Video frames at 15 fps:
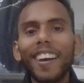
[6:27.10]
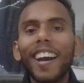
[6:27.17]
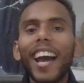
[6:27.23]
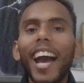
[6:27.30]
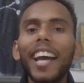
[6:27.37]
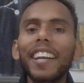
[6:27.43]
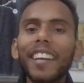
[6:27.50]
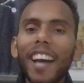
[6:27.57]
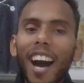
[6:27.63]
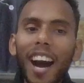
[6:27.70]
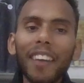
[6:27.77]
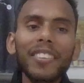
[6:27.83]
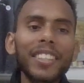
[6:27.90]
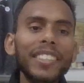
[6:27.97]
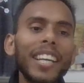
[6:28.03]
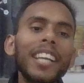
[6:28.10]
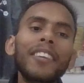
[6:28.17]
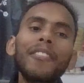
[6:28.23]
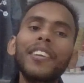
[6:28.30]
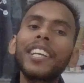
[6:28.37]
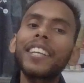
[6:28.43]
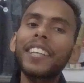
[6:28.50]
And after that
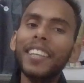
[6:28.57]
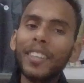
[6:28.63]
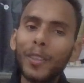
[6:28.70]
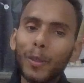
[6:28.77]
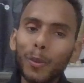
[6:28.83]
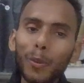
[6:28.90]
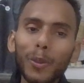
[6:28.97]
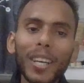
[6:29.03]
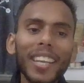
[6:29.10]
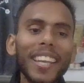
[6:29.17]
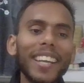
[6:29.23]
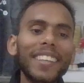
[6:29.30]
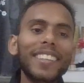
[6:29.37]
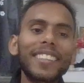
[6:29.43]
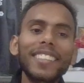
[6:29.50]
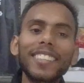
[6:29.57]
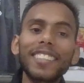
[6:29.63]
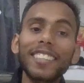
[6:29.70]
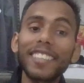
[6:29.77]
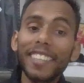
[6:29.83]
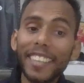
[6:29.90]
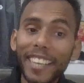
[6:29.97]
we do collect
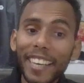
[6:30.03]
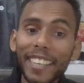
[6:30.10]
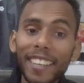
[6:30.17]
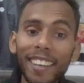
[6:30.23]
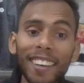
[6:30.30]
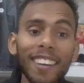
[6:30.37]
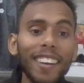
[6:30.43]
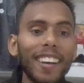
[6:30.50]
data,